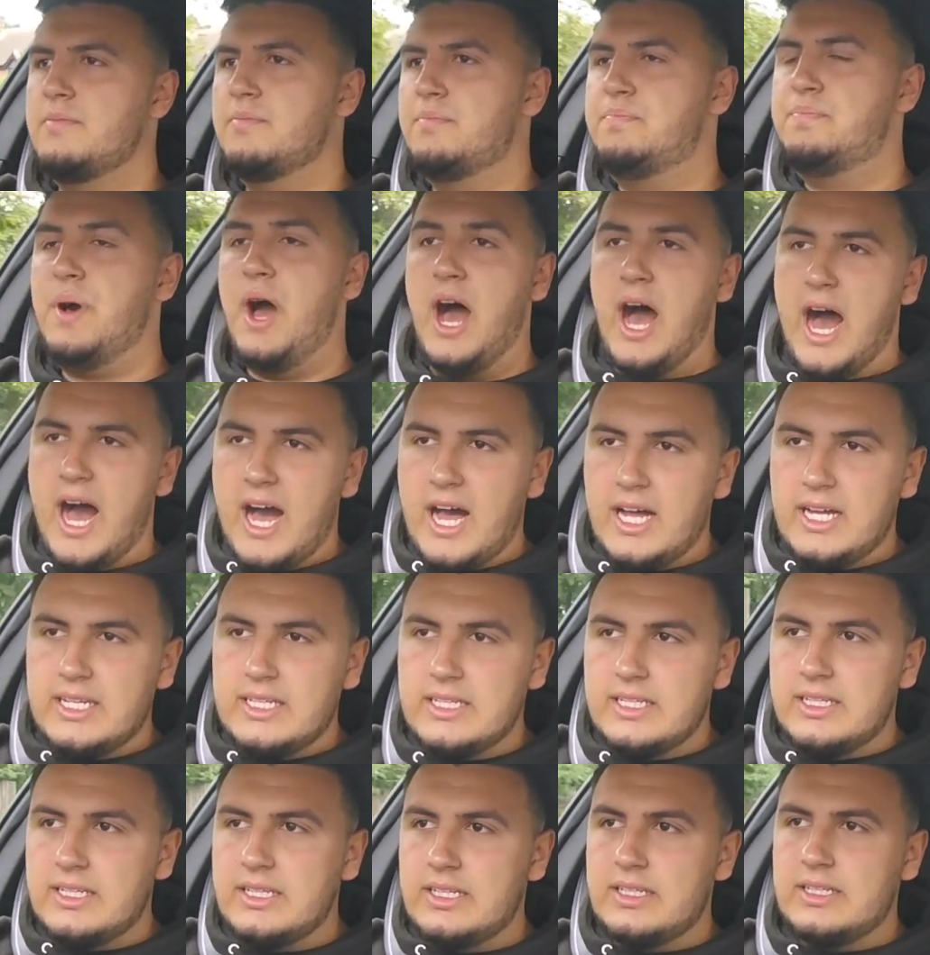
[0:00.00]
But
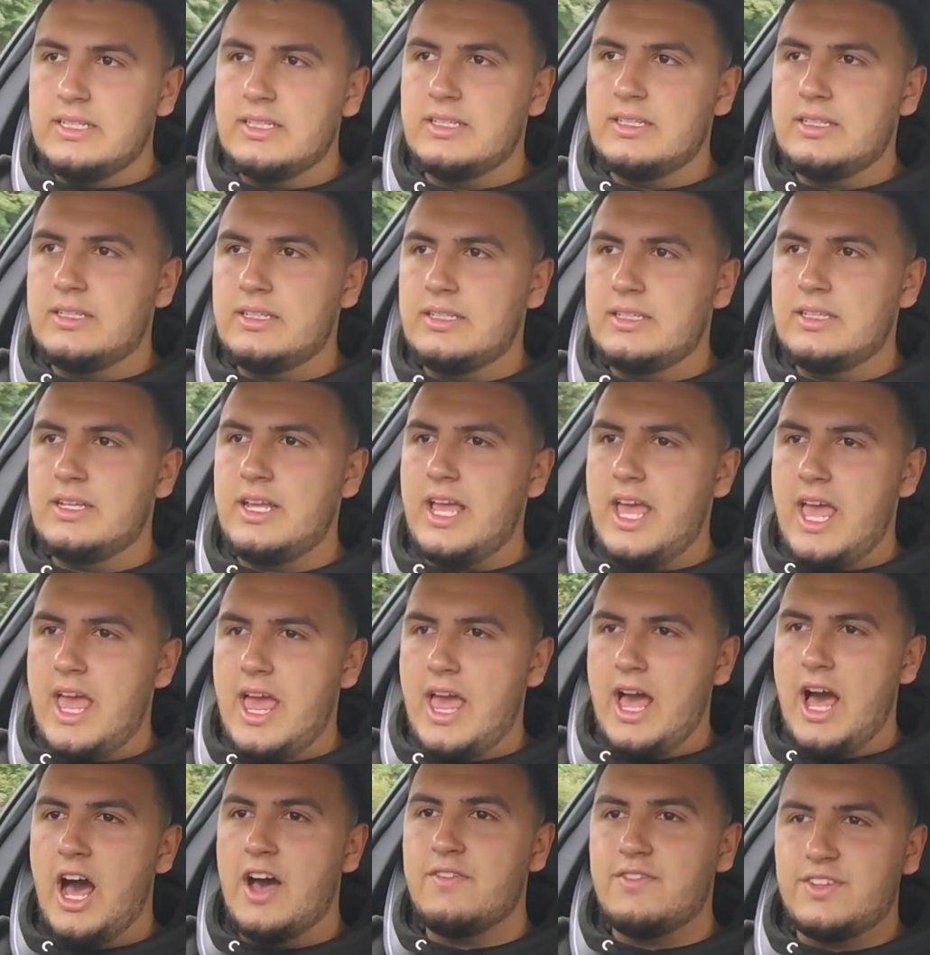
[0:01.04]

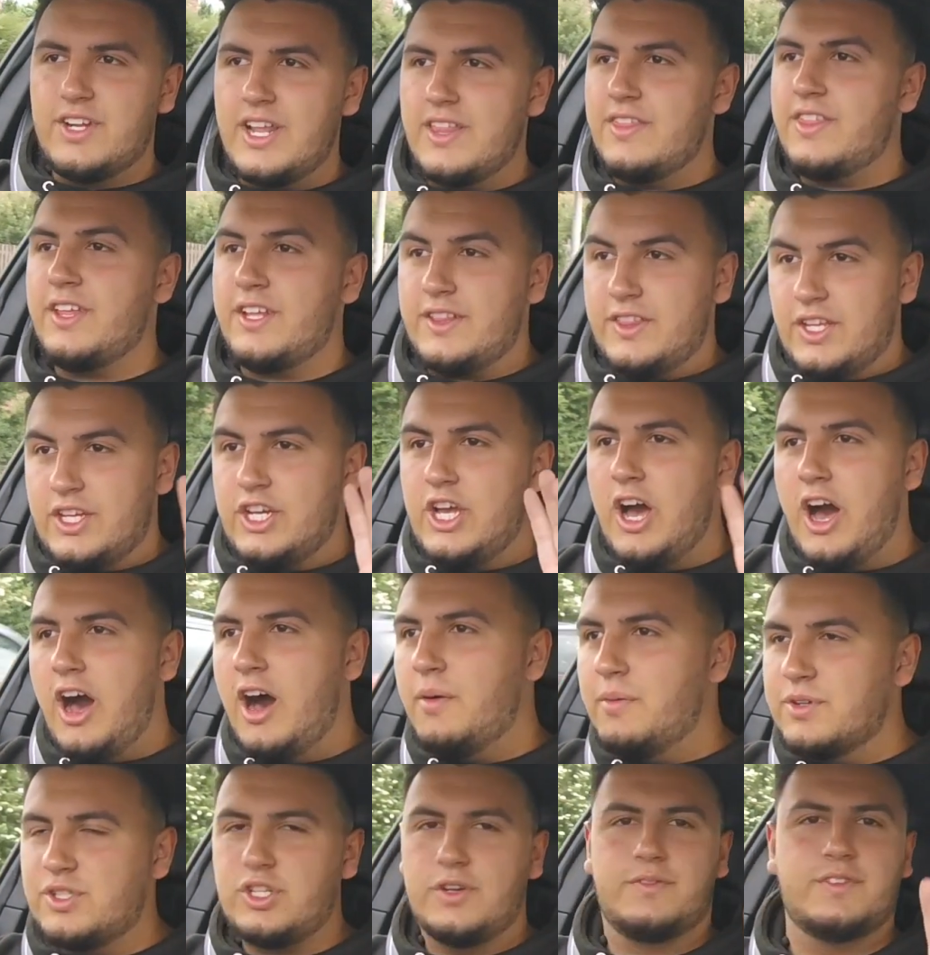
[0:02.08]
other than the
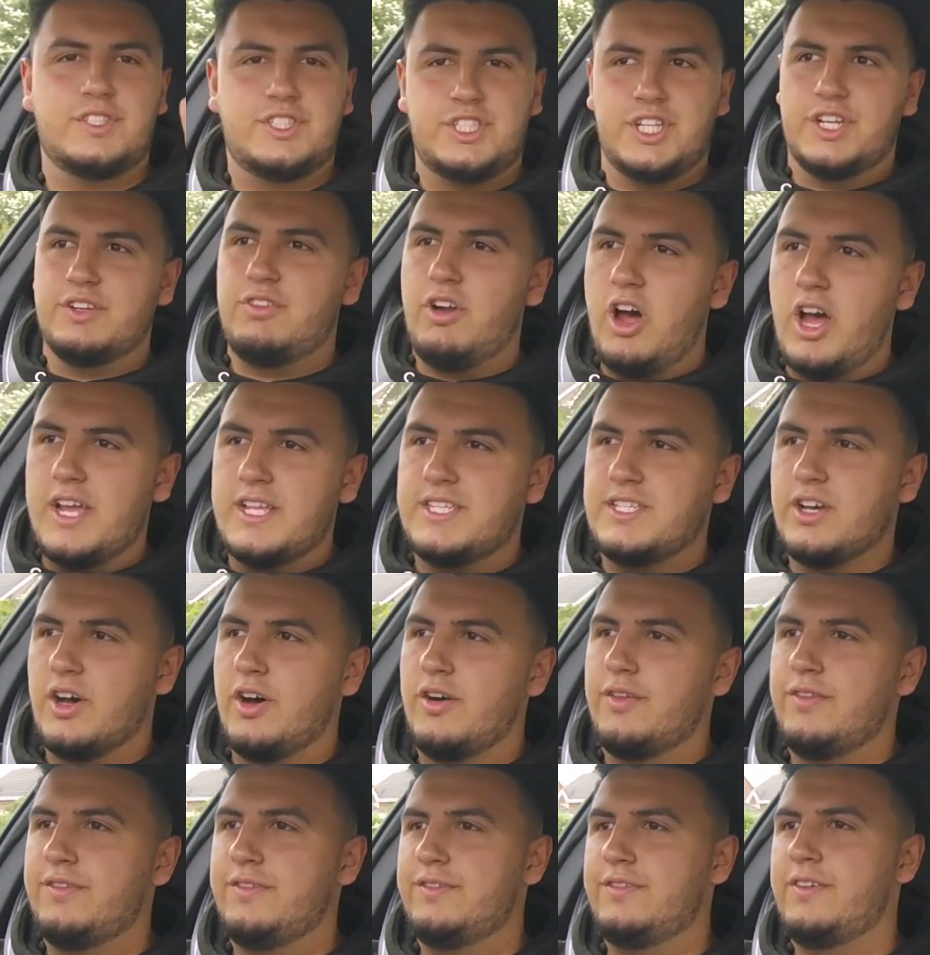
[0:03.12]
car was obviously a
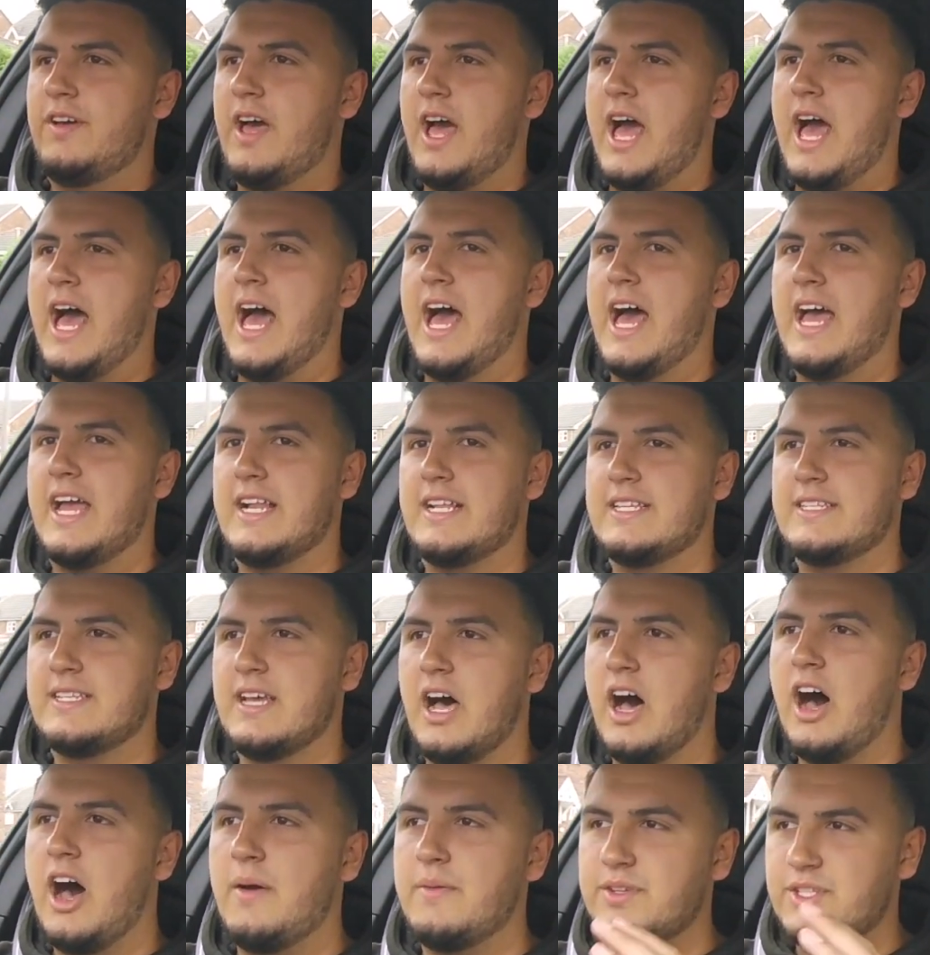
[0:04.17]
write-off, and
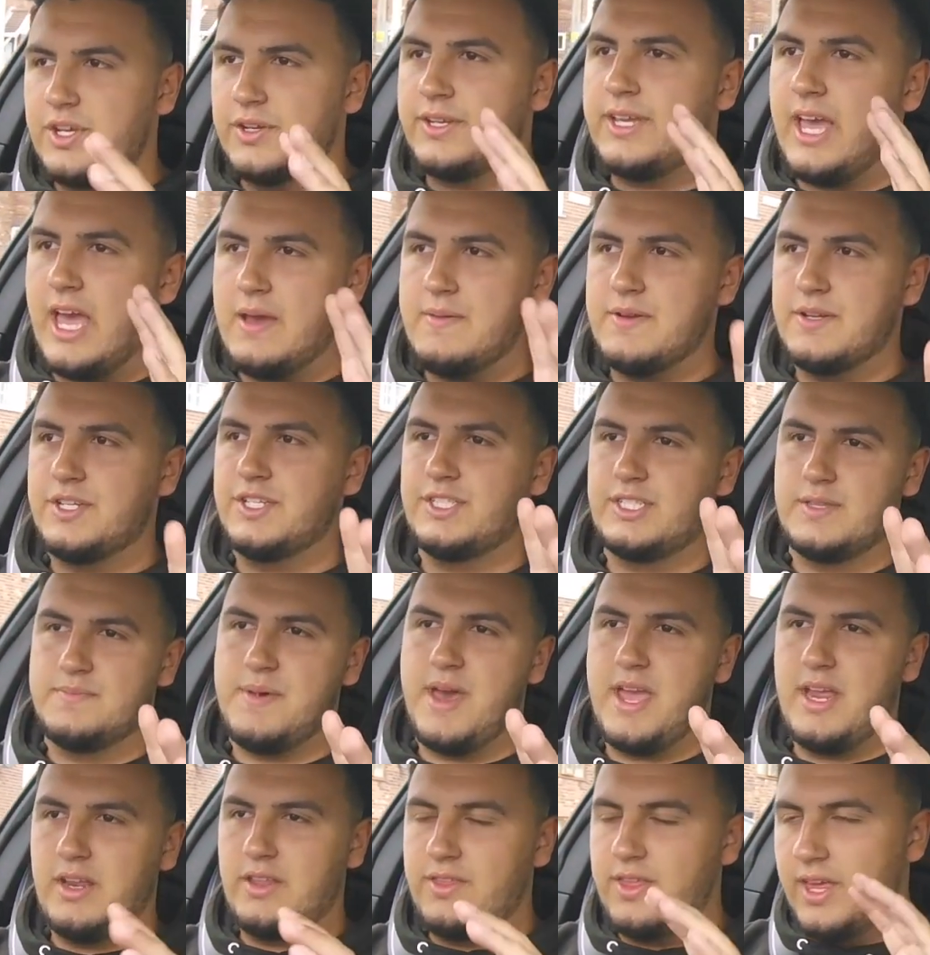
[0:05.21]
I was okay, which is the
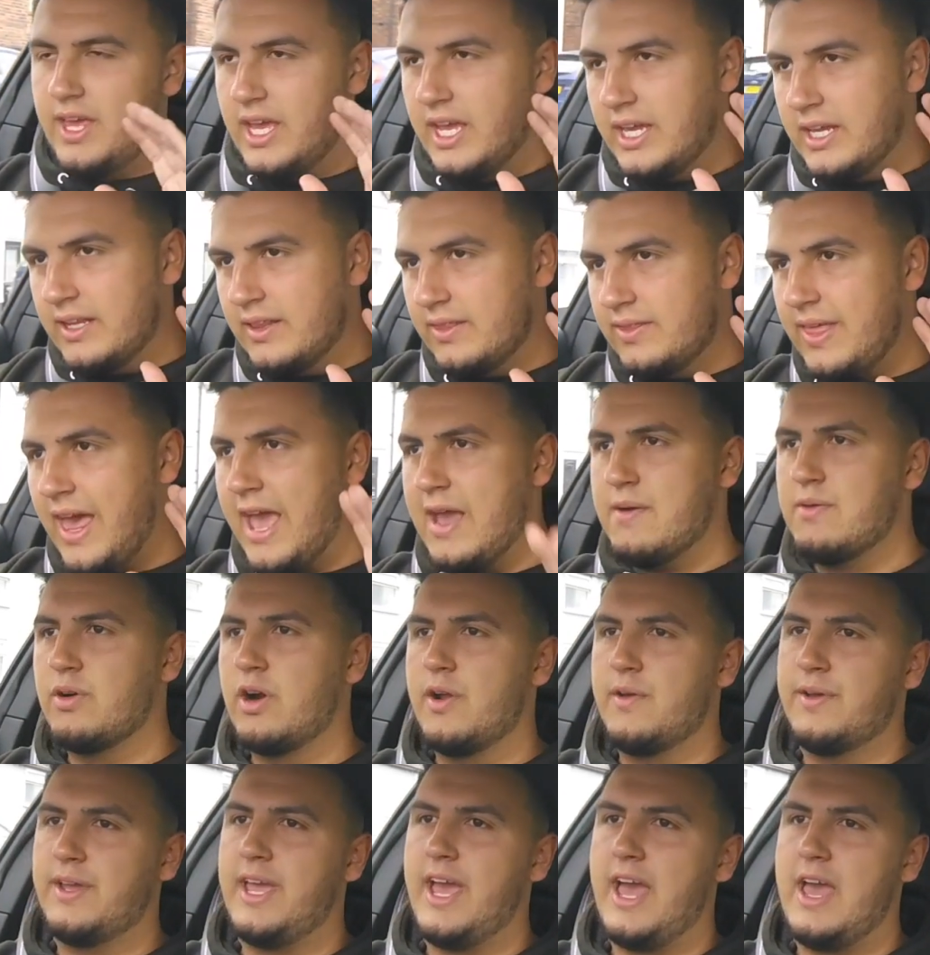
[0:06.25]
main thing. They
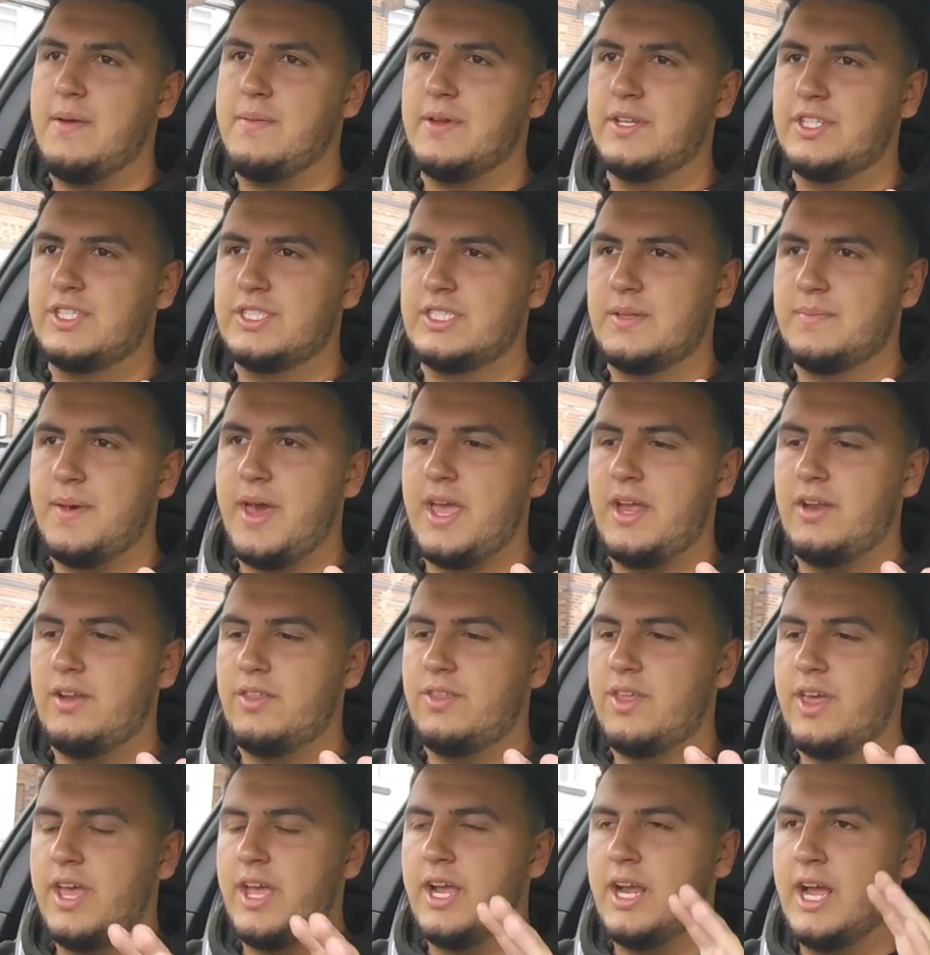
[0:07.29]
were okay, which is the main
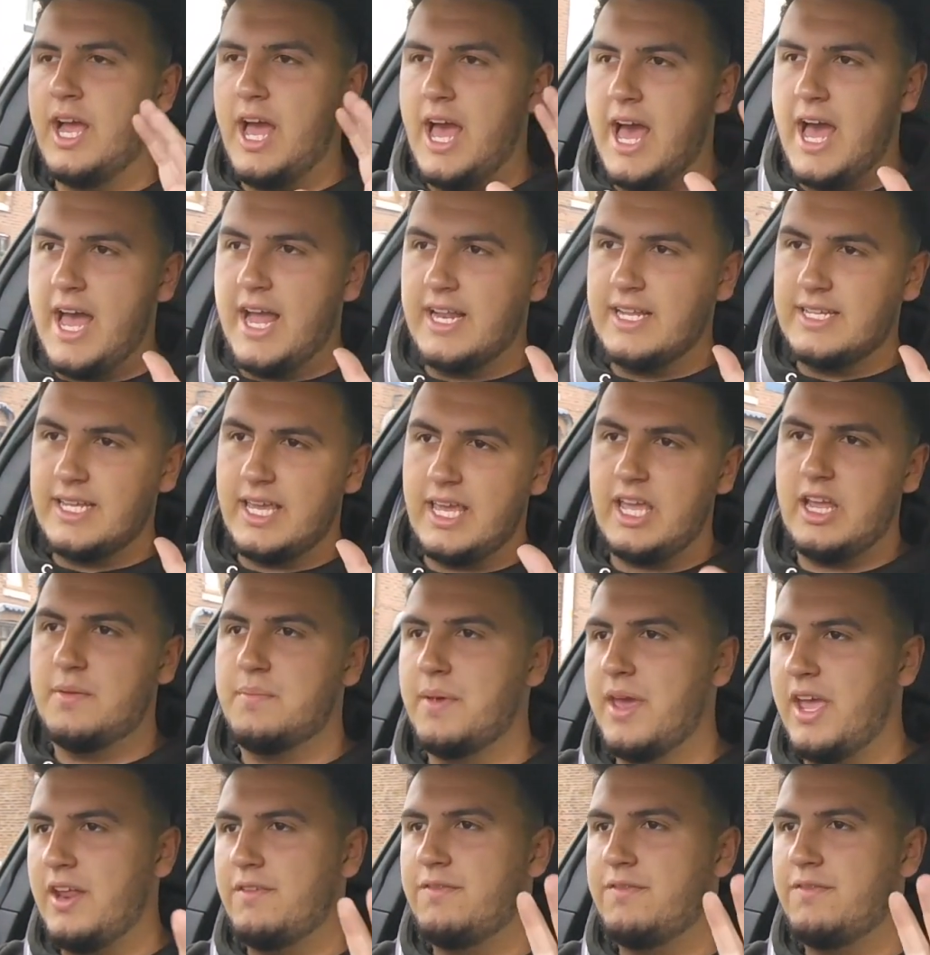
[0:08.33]
thing, and he admitted